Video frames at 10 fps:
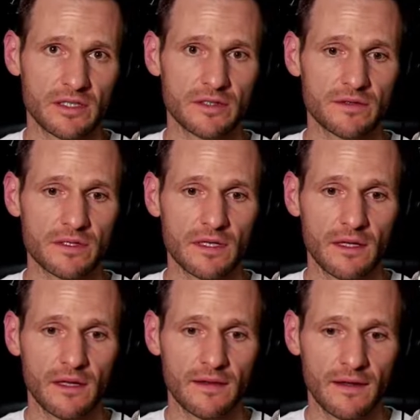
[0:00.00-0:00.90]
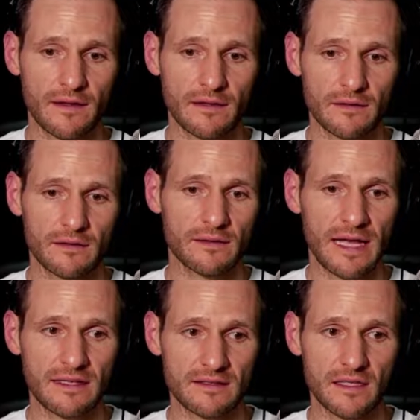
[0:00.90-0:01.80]
issues, then
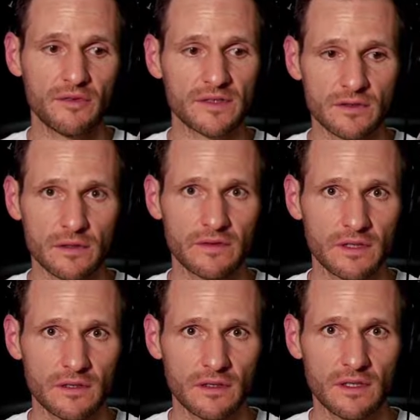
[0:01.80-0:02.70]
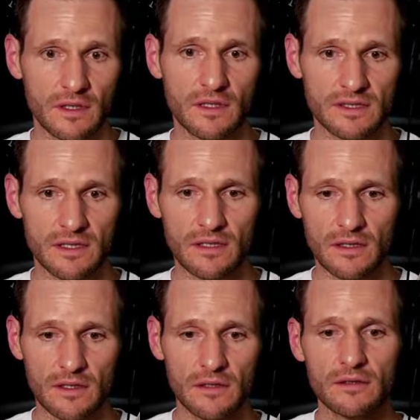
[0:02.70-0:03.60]
that itself is sort of a
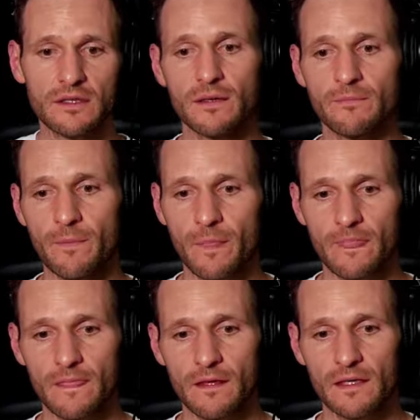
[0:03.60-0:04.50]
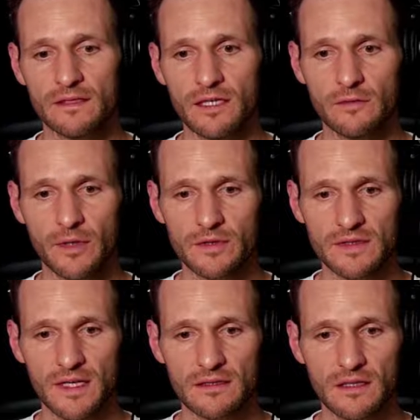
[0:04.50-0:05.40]
good
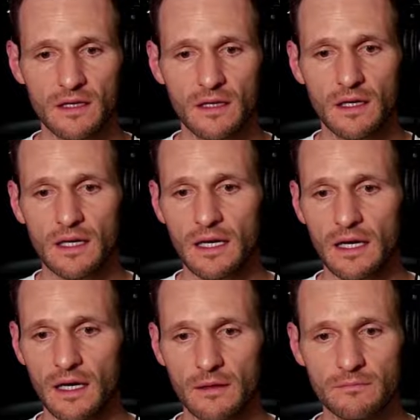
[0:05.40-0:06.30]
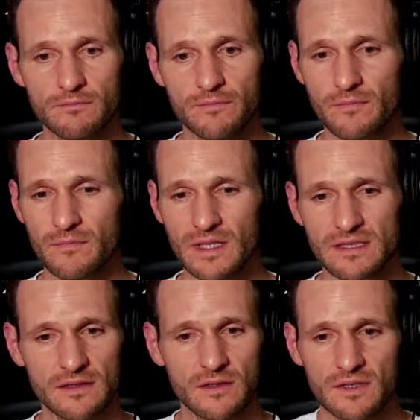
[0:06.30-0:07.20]
self-imposed test.
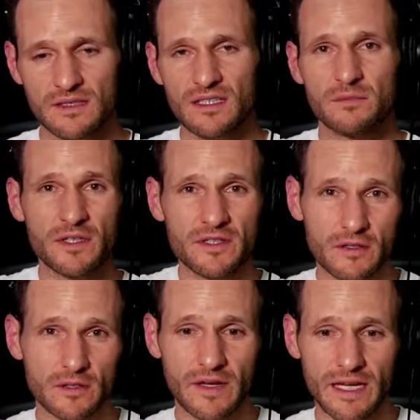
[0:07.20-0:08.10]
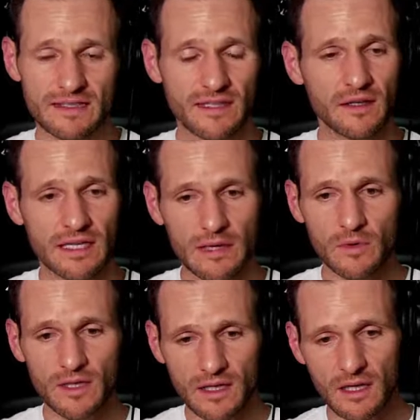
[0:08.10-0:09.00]
It's a 6-month survey. It's not, again,
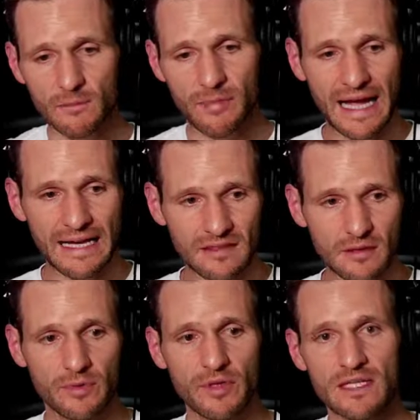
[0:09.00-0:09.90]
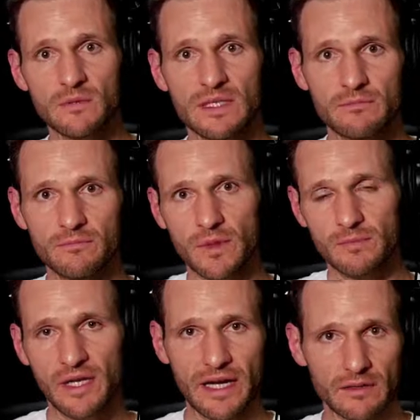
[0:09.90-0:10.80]
we're going to come back to the book as we
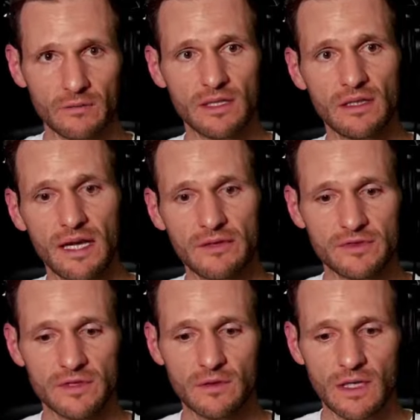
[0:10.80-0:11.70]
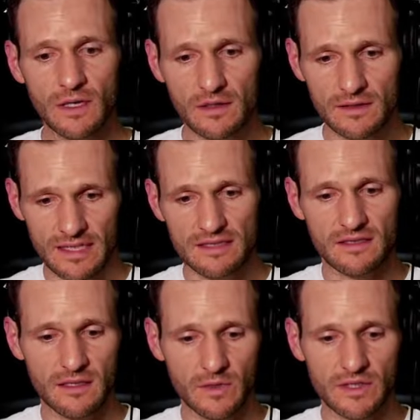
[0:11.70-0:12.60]
apply it in real life. So the
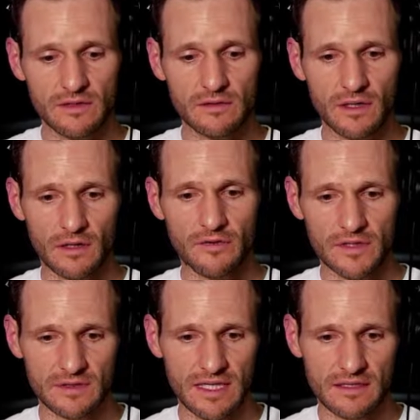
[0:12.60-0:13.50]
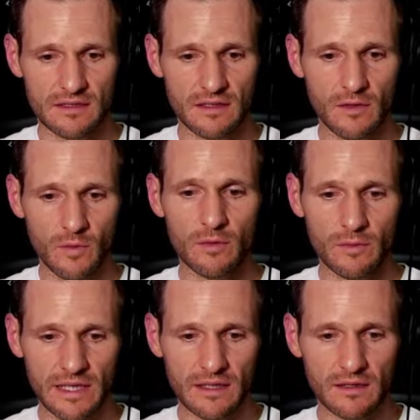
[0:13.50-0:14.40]
tests that we do, the artificial tests while
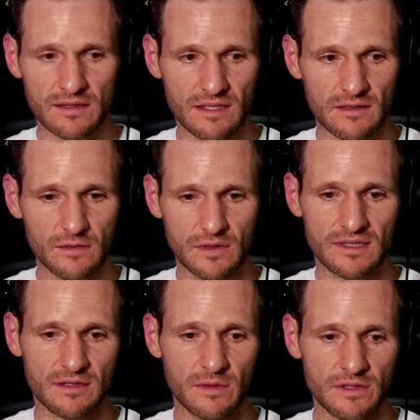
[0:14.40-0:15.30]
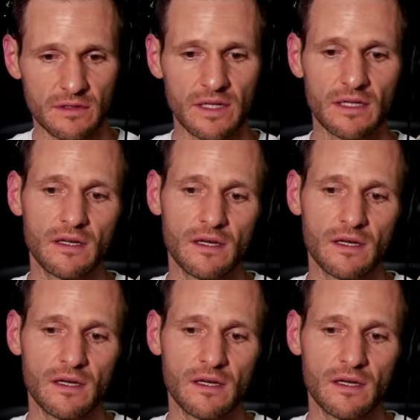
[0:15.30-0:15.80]
doing the 6-month survey,